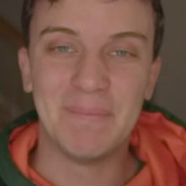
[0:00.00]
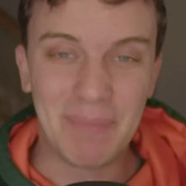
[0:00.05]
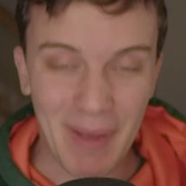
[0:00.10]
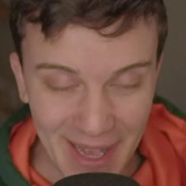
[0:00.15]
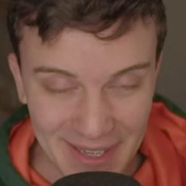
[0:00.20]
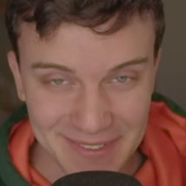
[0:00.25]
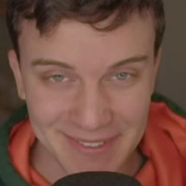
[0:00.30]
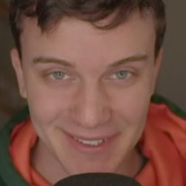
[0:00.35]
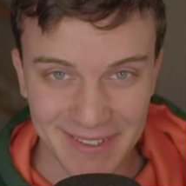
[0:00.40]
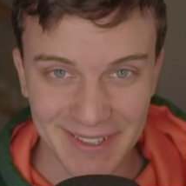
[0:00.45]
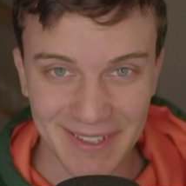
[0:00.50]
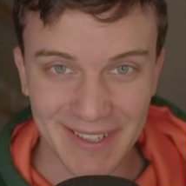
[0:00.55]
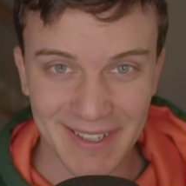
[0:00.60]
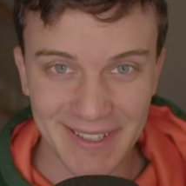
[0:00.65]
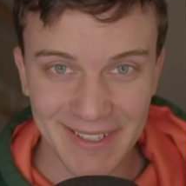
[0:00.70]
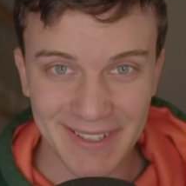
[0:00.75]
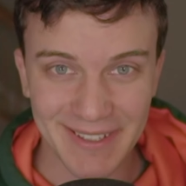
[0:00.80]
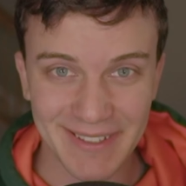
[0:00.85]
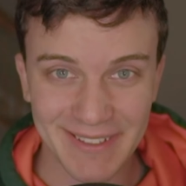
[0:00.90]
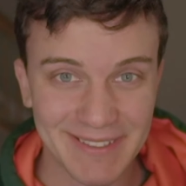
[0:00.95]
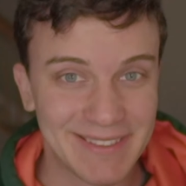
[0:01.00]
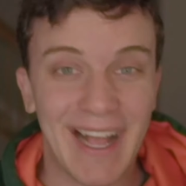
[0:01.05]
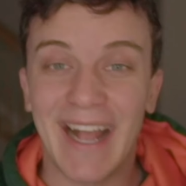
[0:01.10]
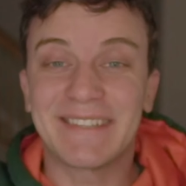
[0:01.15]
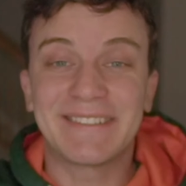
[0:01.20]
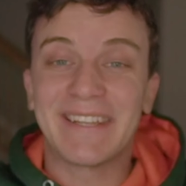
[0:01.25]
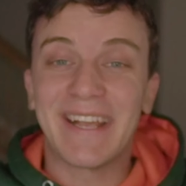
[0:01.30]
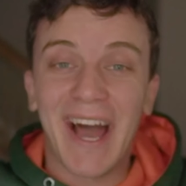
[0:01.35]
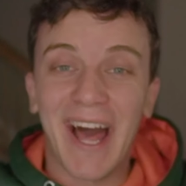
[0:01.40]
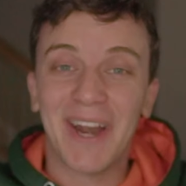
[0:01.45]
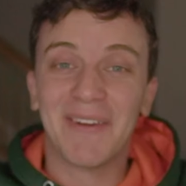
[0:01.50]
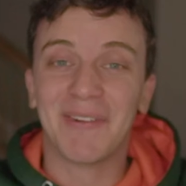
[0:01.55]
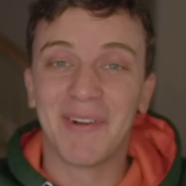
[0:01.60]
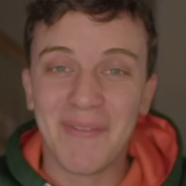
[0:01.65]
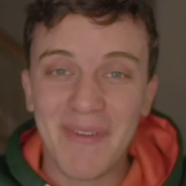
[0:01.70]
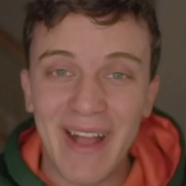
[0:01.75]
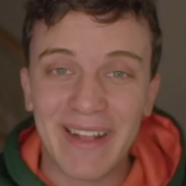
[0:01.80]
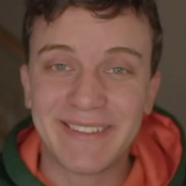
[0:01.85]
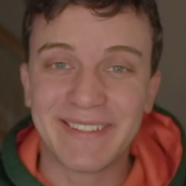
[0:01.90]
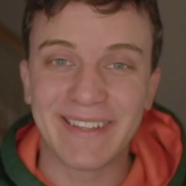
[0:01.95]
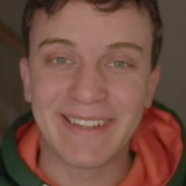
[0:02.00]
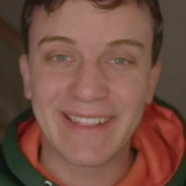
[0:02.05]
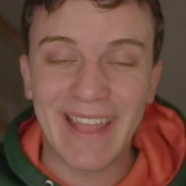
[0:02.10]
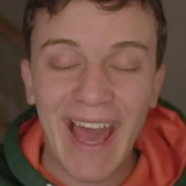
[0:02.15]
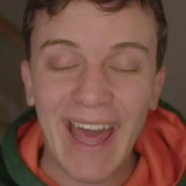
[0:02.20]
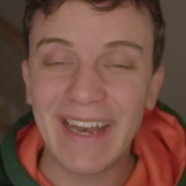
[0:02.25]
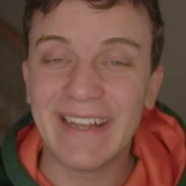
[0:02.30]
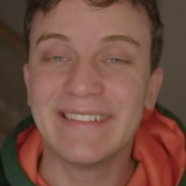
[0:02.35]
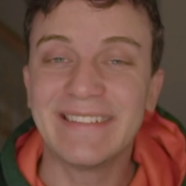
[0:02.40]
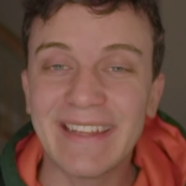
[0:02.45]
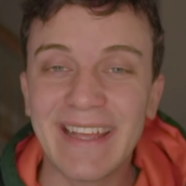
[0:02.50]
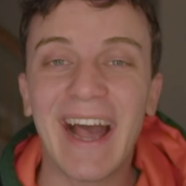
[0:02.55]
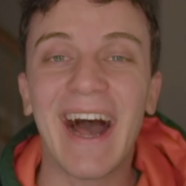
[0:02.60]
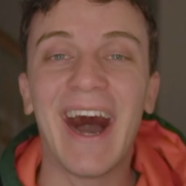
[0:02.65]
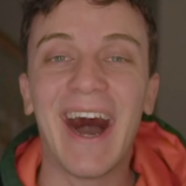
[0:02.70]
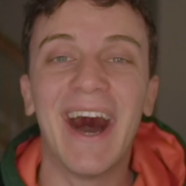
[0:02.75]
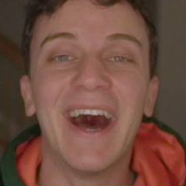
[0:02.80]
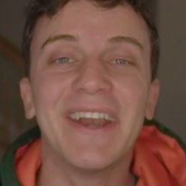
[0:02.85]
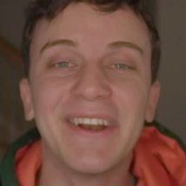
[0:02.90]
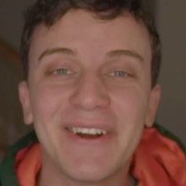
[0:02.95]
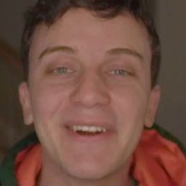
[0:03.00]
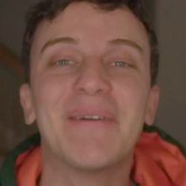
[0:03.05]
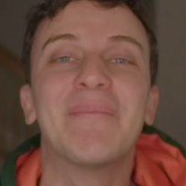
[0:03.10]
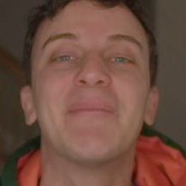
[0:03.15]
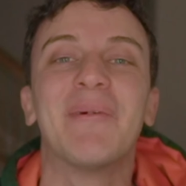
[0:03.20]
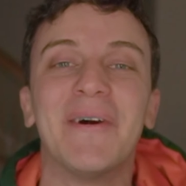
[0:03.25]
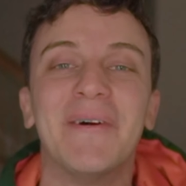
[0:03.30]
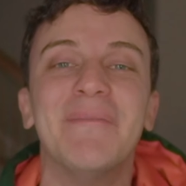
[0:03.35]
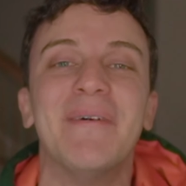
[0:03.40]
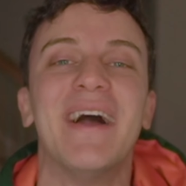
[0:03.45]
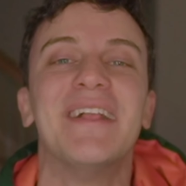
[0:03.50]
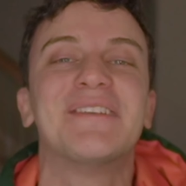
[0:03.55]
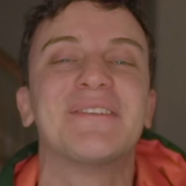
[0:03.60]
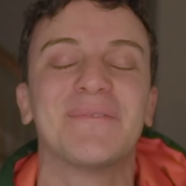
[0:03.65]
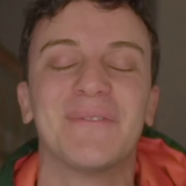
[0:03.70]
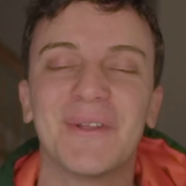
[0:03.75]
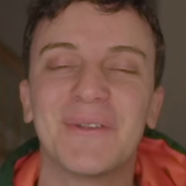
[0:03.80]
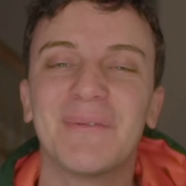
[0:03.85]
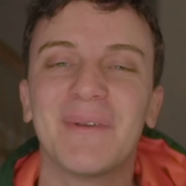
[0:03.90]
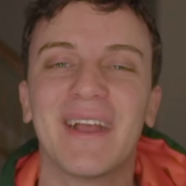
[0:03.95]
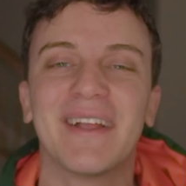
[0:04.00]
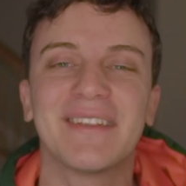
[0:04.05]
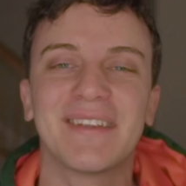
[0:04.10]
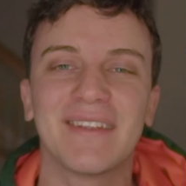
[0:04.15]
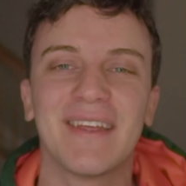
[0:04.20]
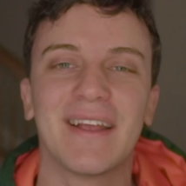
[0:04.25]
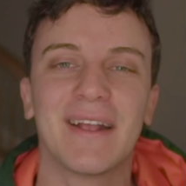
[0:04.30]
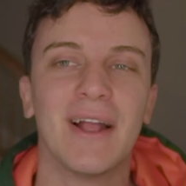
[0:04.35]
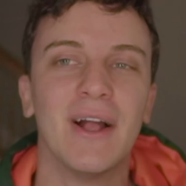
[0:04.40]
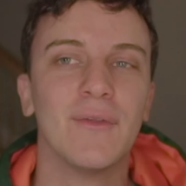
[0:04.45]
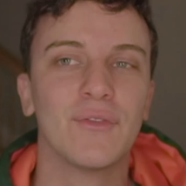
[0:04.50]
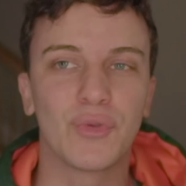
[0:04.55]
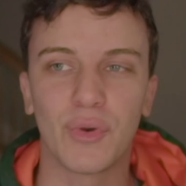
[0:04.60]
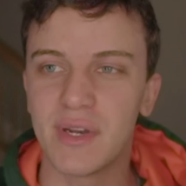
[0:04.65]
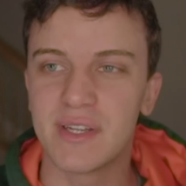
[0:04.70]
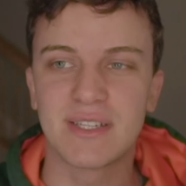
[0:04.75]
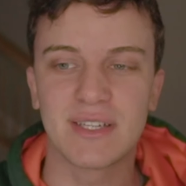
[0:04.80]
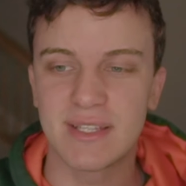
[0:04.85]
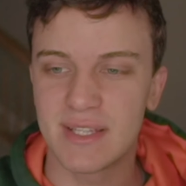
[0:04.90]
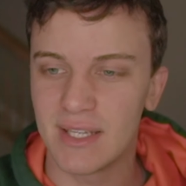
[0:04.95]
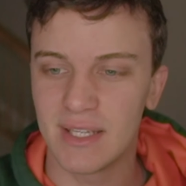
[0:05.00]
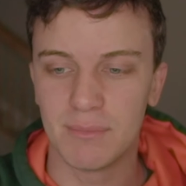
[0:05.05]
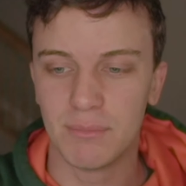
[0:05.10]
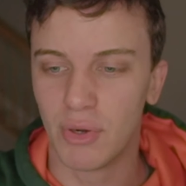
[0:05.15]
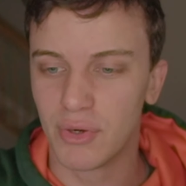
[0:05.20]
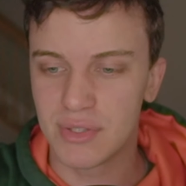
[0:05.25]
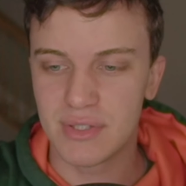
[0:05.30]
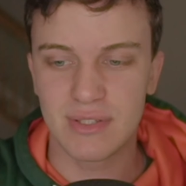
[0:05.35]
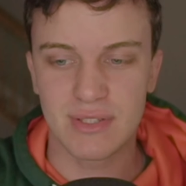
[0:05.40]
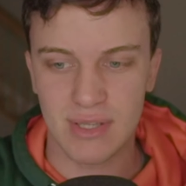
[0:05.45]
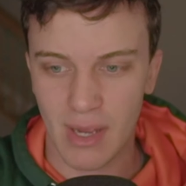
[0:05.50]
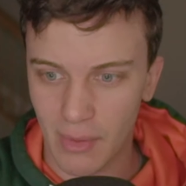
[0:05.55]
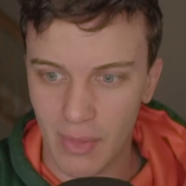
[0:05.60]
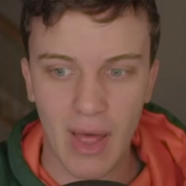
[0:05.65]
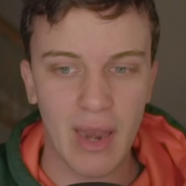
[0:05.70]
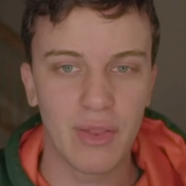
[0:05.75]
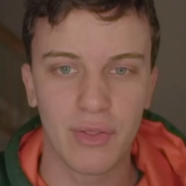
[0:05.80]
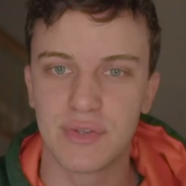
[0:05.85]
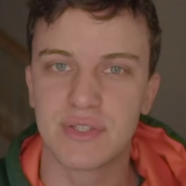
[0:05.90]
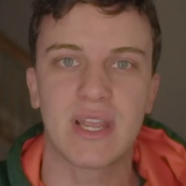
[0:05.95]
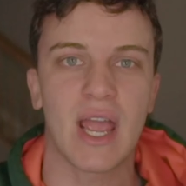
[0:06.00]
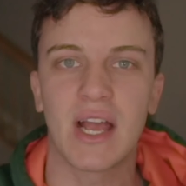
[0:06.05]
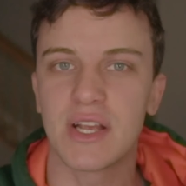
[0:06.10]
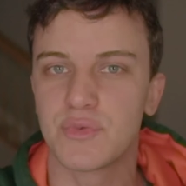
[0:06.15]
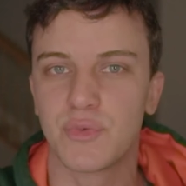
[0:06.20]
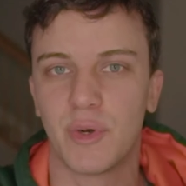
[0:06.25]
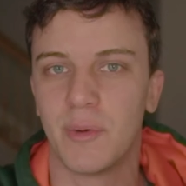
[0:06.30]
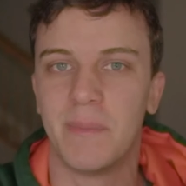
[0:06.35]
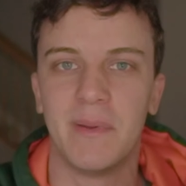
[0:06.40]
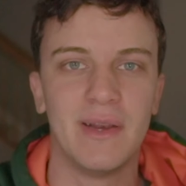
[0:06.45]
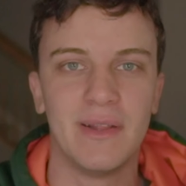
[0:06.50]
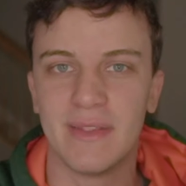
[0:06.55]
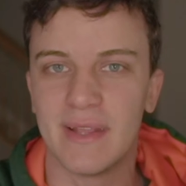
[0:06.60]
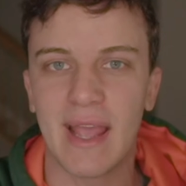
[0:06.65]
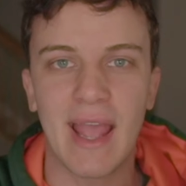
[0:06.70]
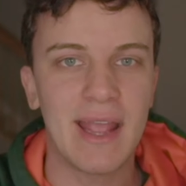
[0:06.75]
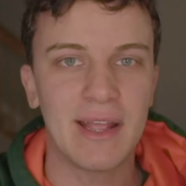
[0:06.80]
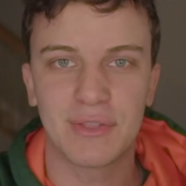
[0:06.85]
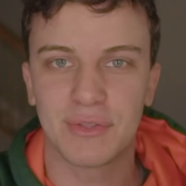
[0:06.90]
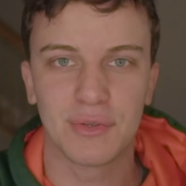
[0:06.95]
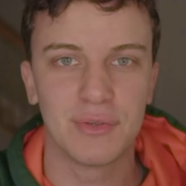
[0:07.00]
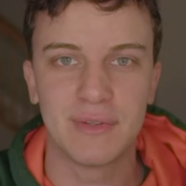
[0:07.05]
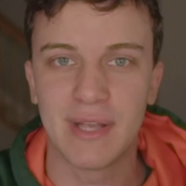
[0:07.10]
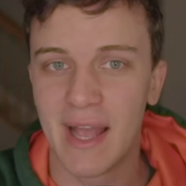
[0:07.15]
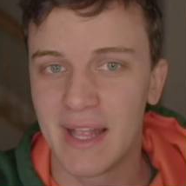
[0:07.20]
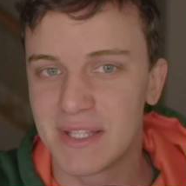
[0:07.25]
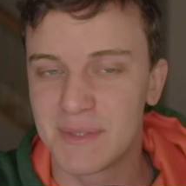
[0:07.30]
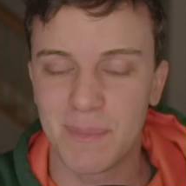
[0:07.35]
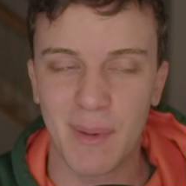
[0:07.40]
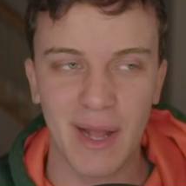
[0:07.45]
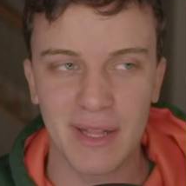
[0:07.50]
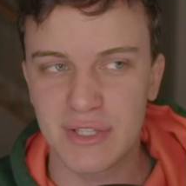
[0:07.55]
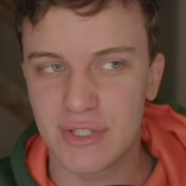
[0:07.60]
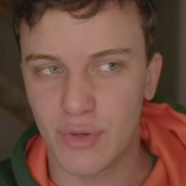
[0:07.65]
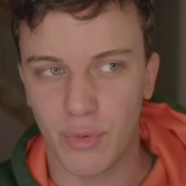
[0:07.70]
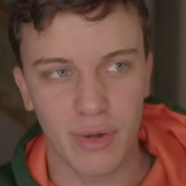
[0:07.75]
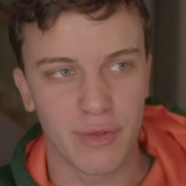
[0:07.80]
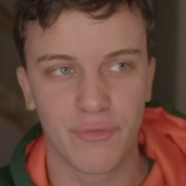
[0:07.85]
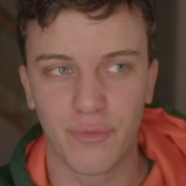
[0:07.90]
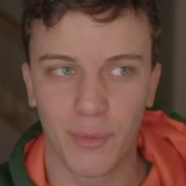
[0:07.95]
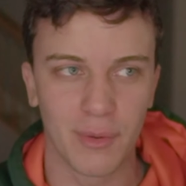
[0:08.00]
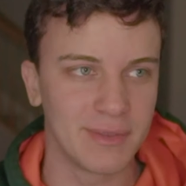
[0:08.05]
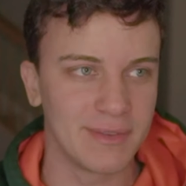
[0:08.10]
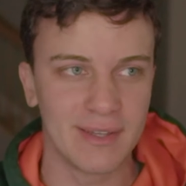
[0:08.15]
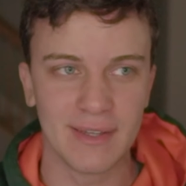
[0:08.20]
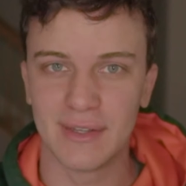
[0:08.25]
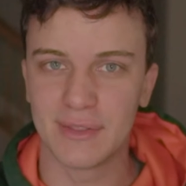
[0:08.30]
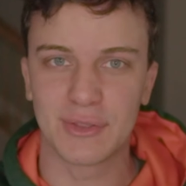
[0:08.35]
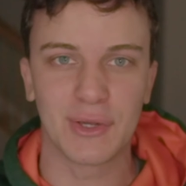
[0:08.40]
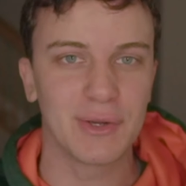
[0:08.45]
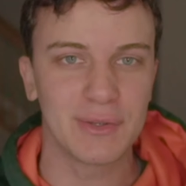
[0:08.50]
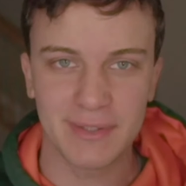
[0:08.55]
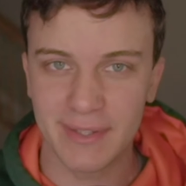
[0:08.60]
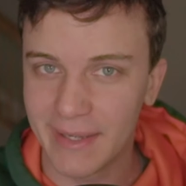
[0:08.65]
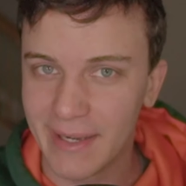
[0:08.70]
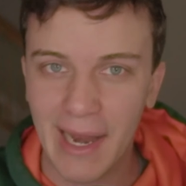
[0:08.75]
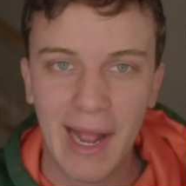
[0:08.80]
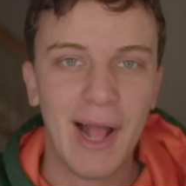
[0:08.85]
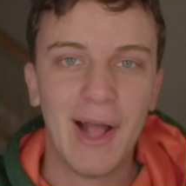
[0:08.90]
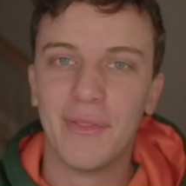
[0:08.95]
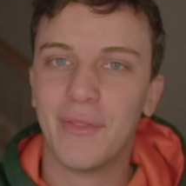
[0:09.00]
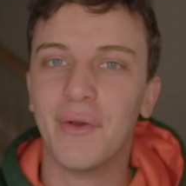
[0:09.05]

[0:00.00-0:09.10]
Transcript: Boeser. That's the honorable mention. That is the honorable mention. Once we get to like 2016, most a lot of those guys would have been in the 8 through 10 spots, 2014, 13.